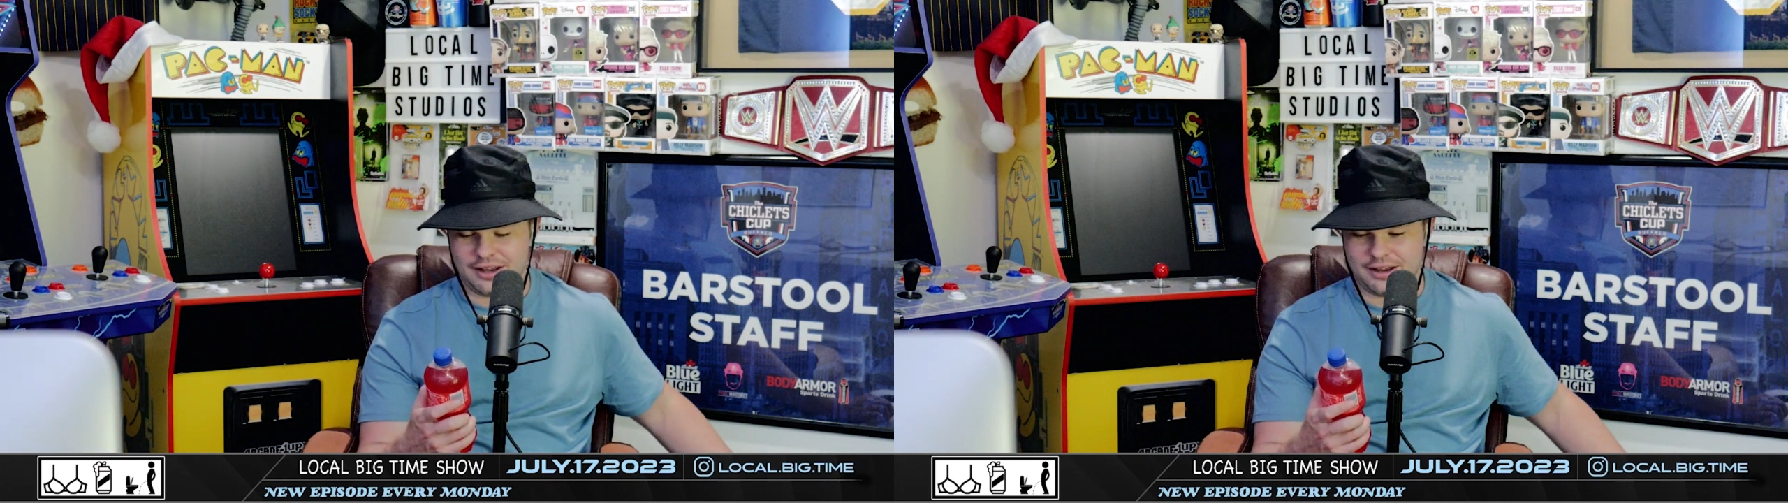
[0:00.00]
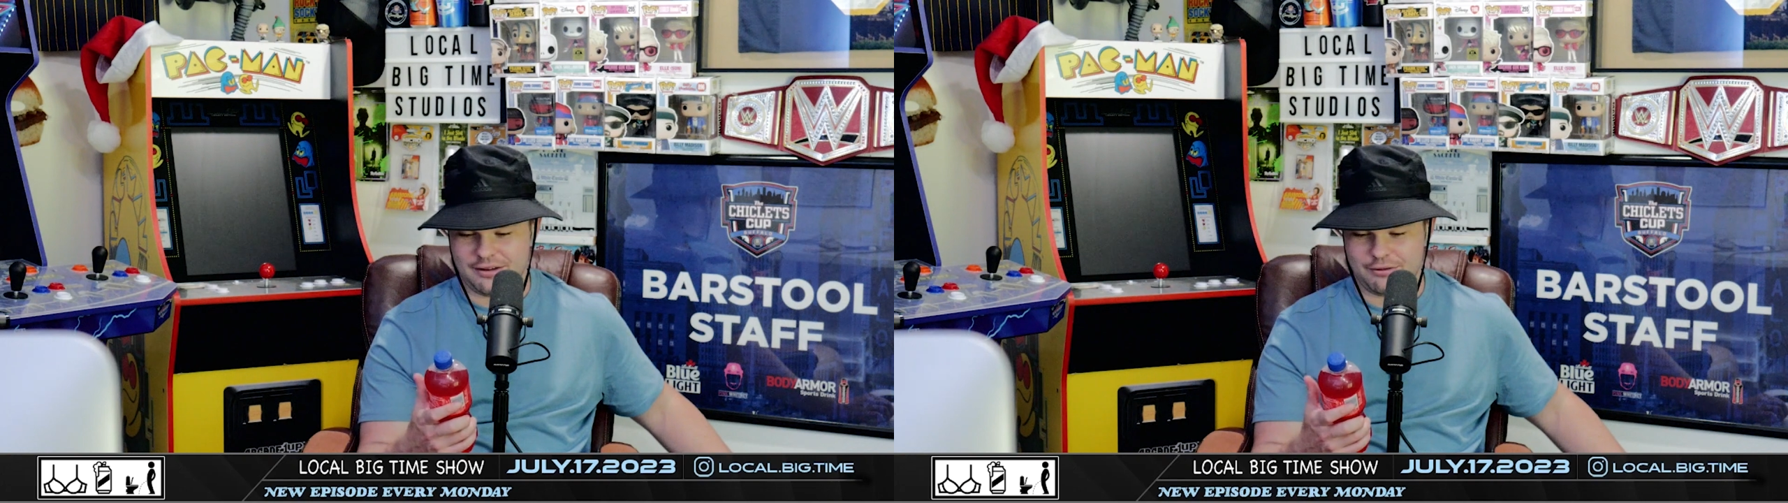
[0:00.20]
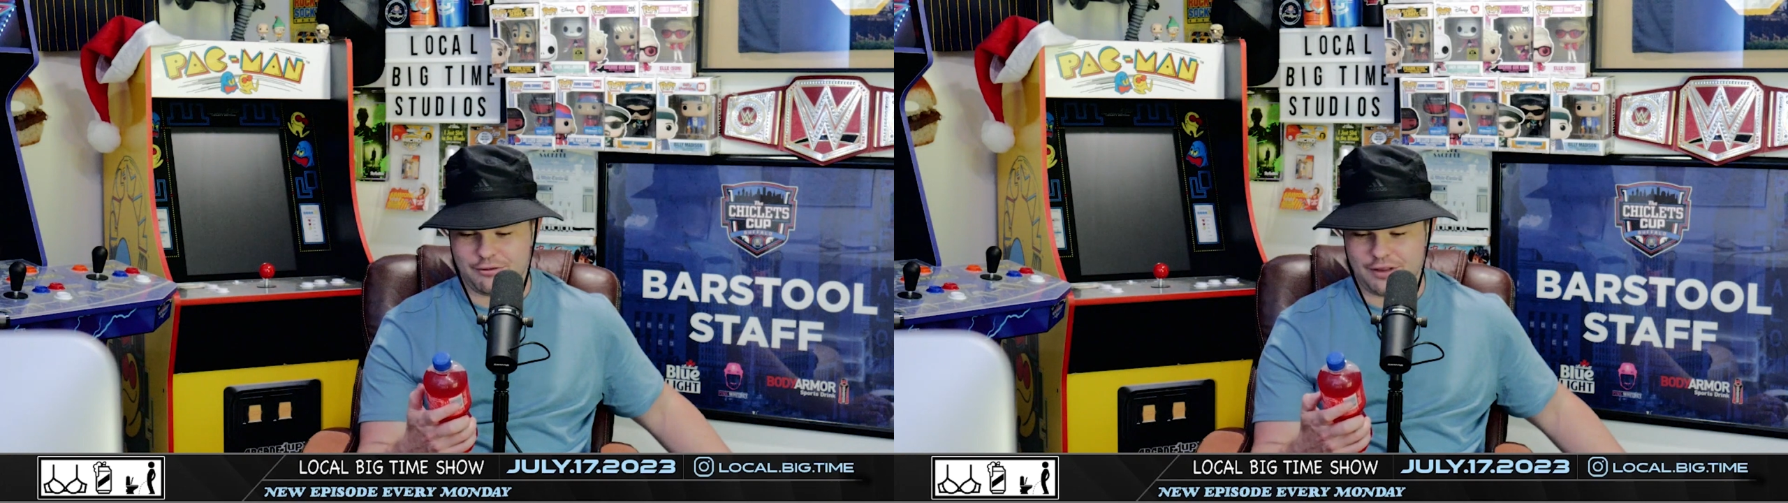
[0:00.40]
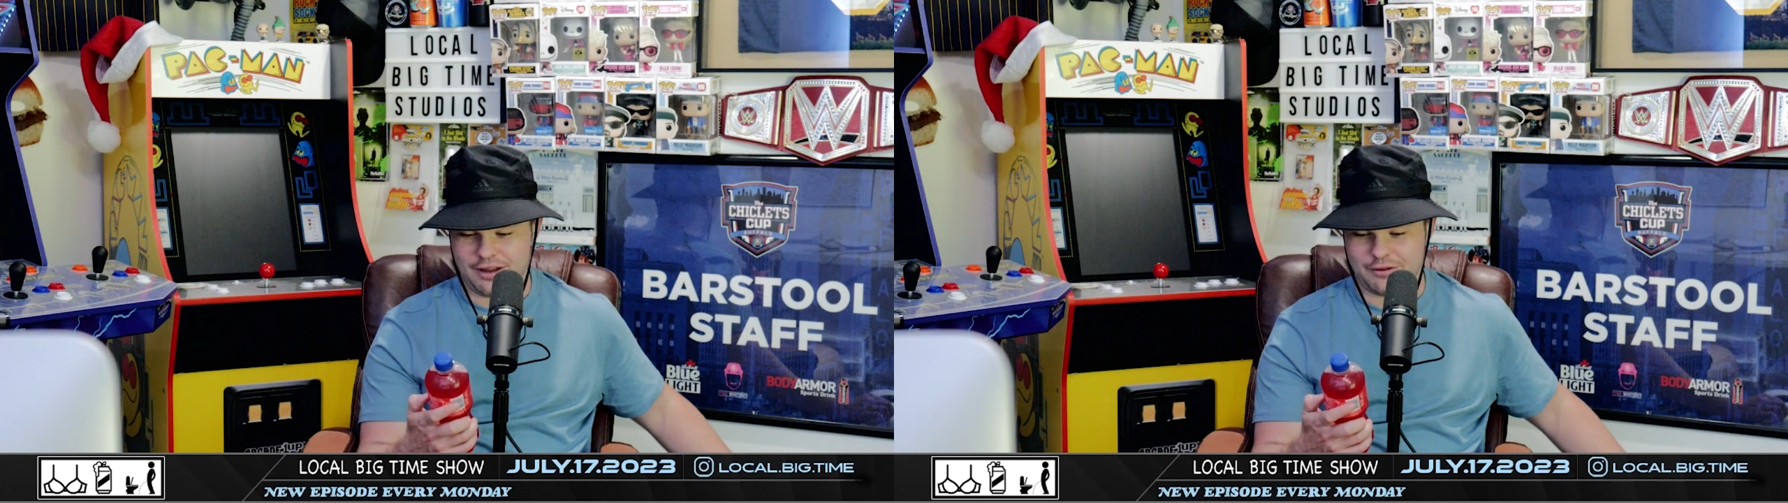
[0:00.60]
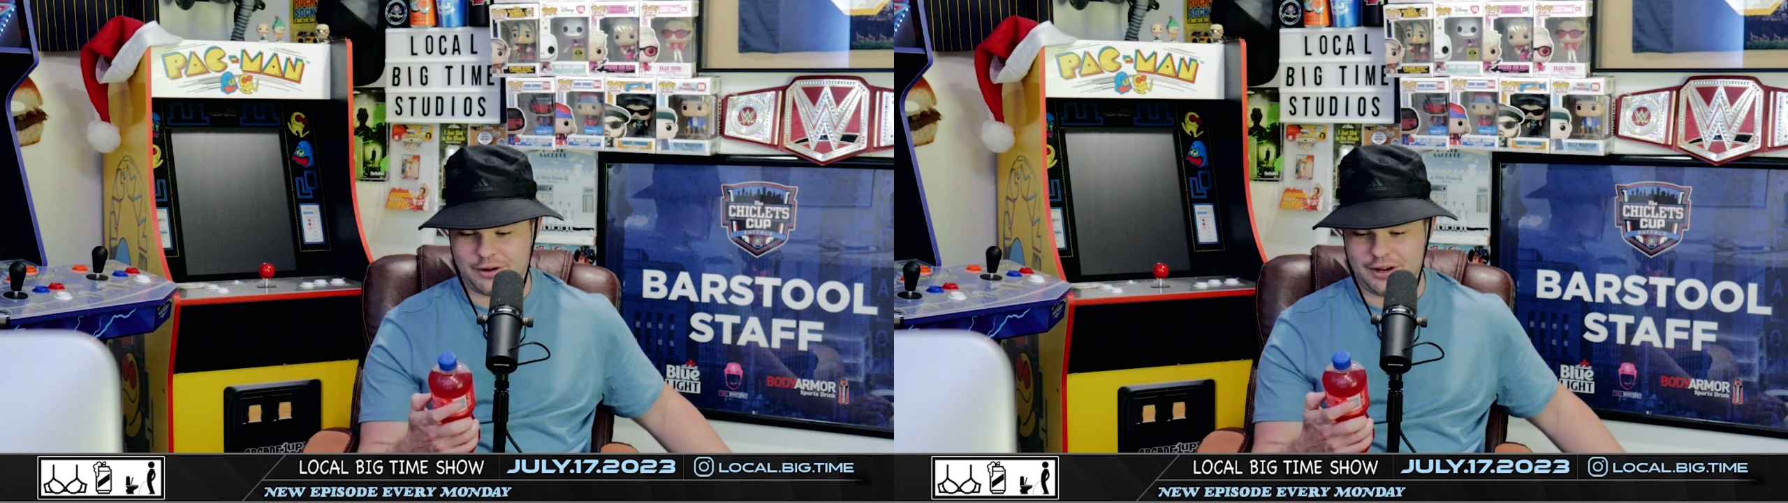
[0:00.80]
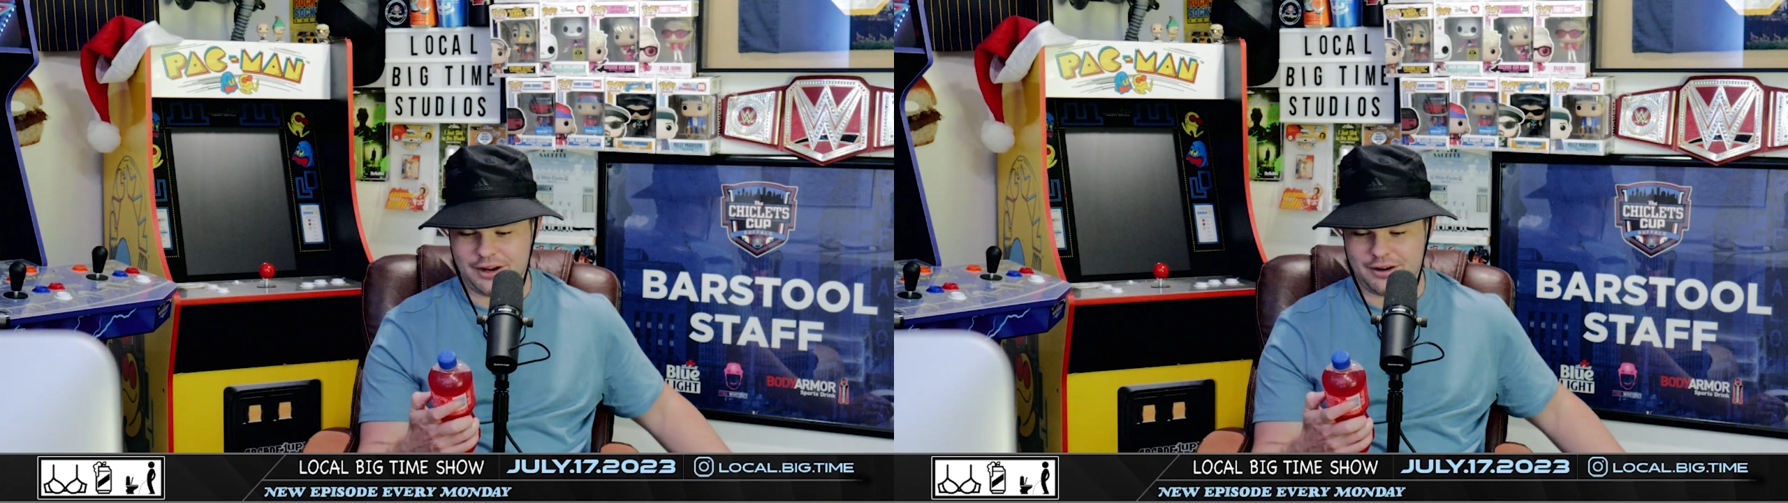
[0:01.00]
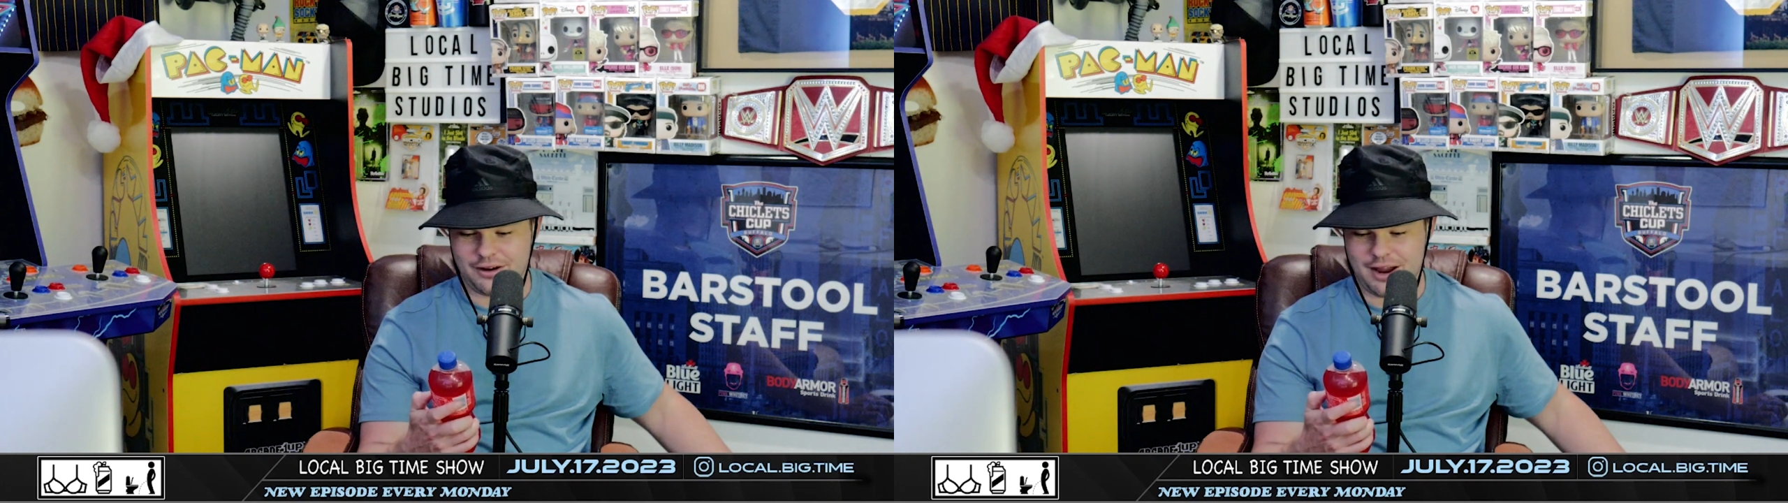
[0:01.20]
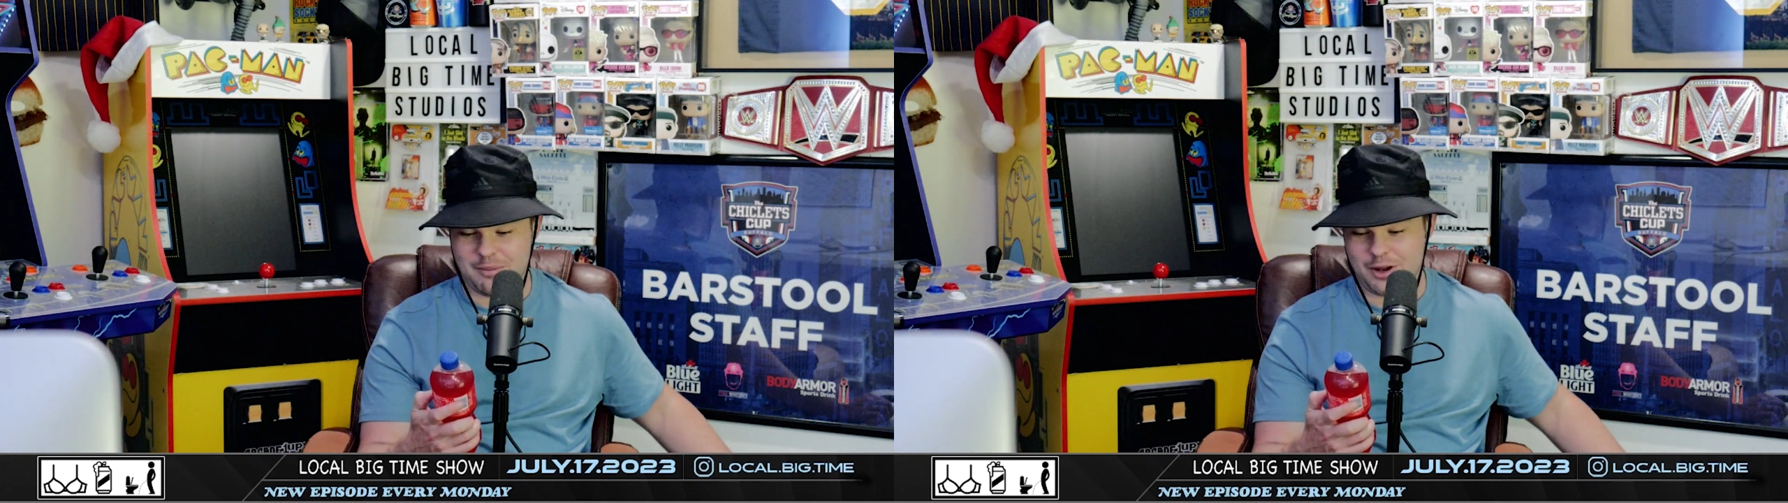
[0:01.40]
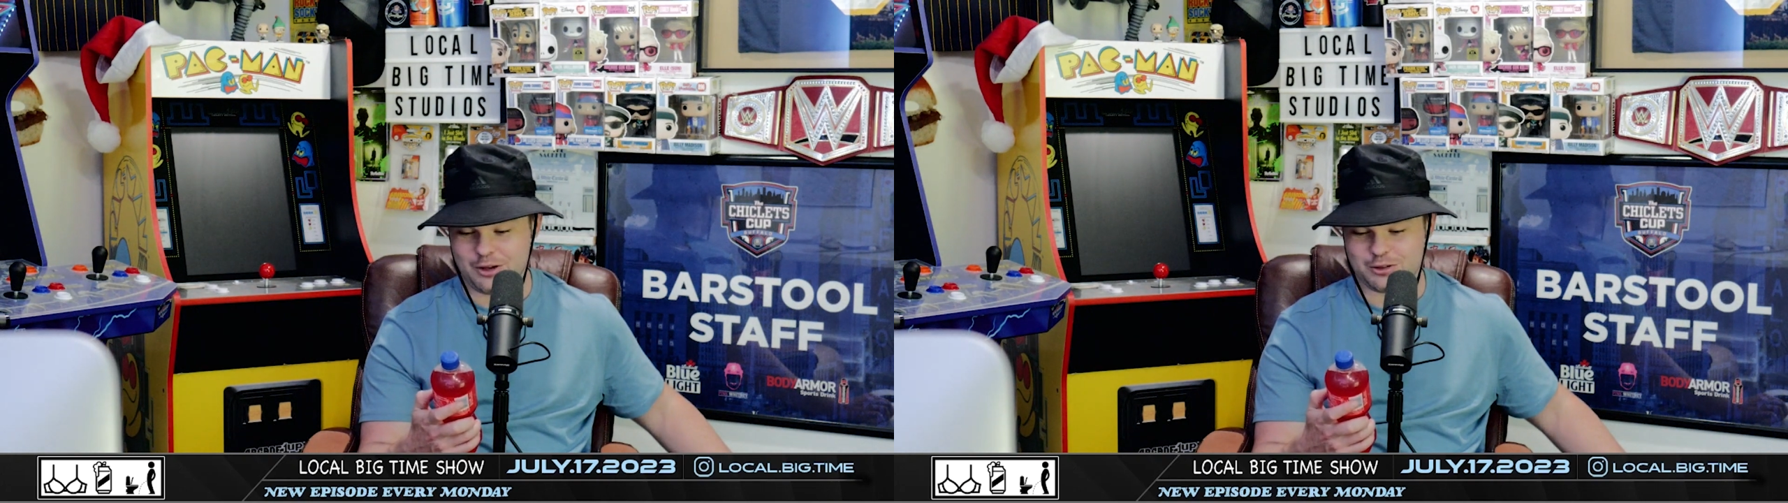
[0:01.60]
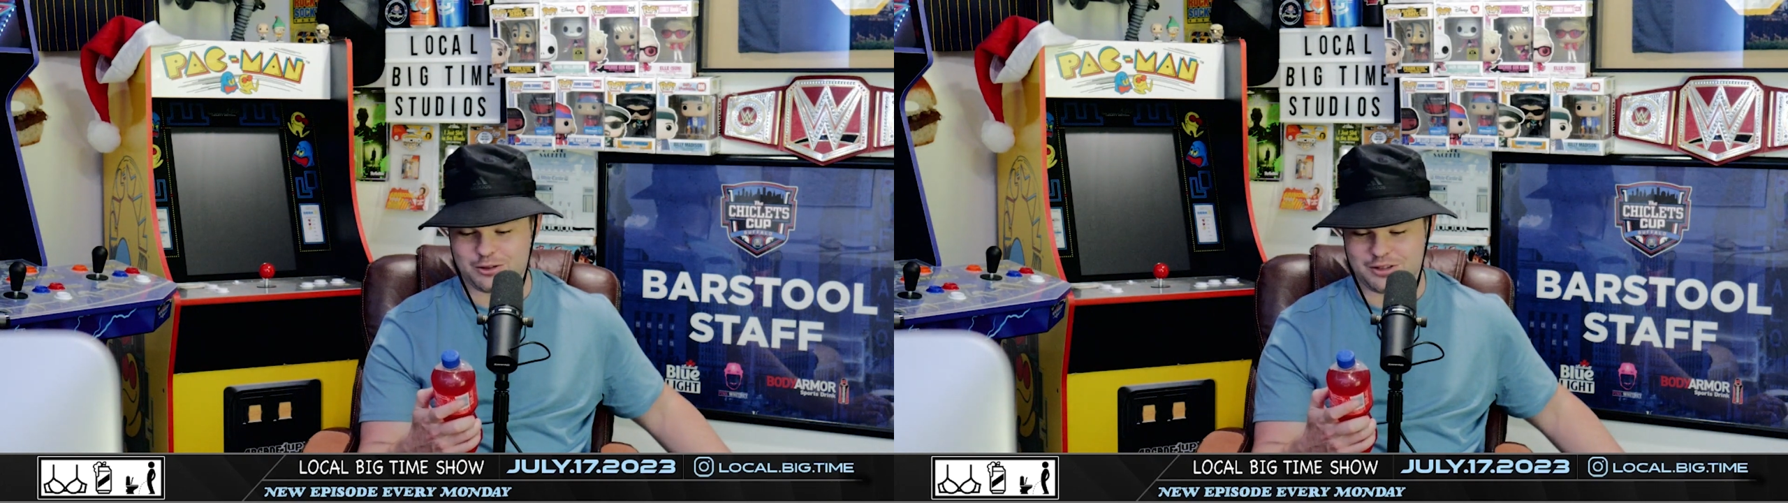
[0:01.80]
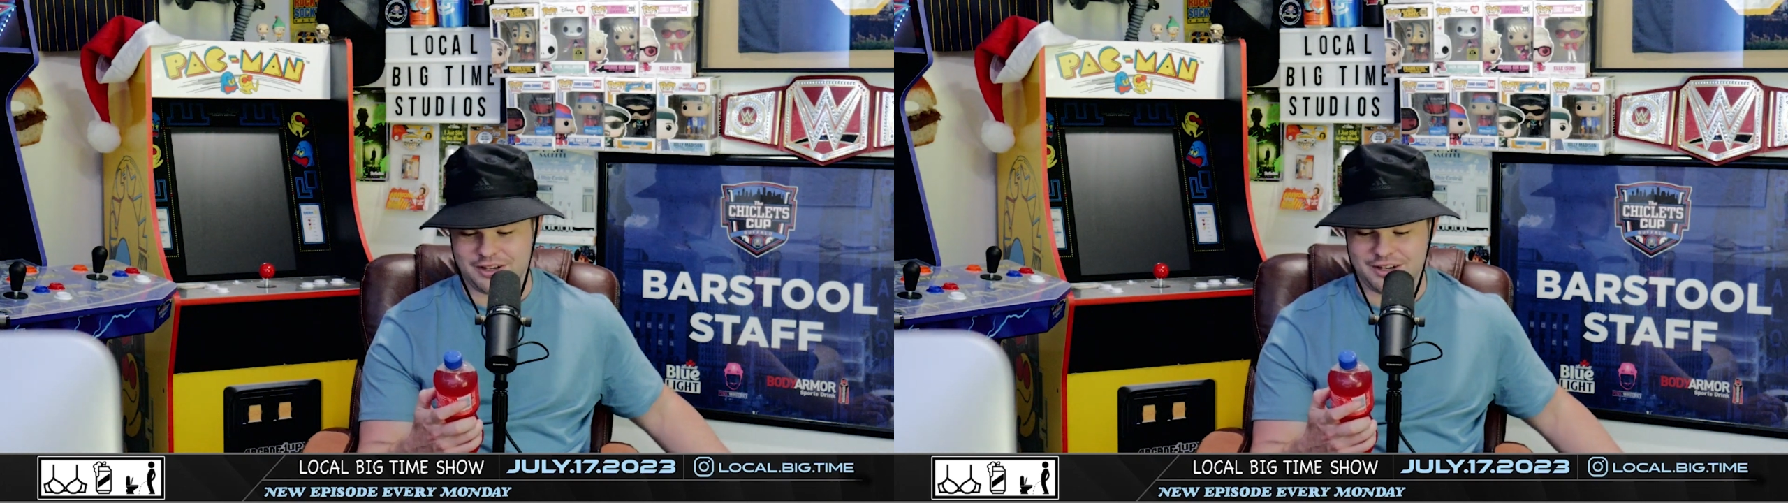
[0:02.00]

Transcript: flavor here. I'm interested.